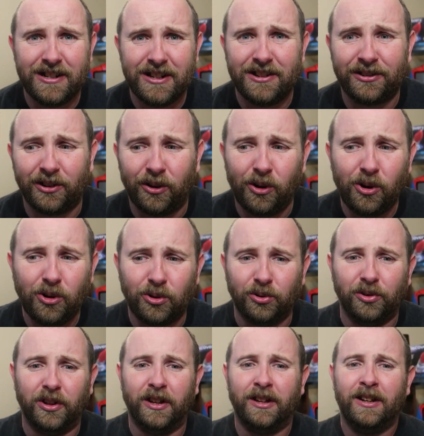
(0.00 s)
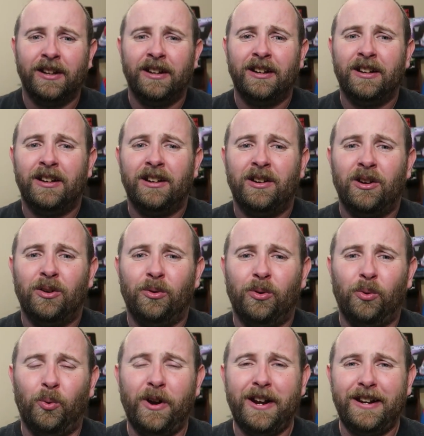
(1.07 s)
years old,
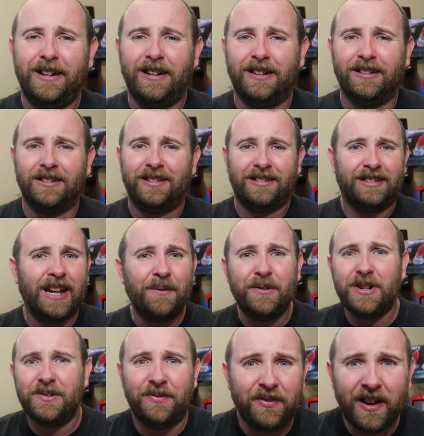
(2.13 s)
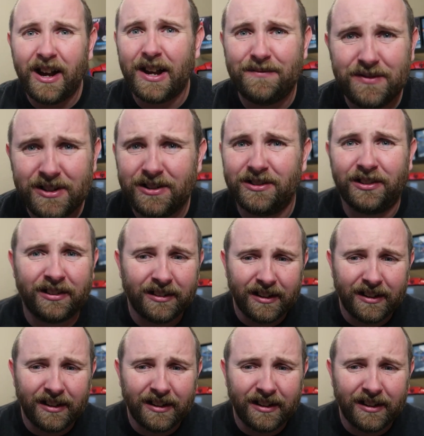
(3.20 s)
waiting 75 years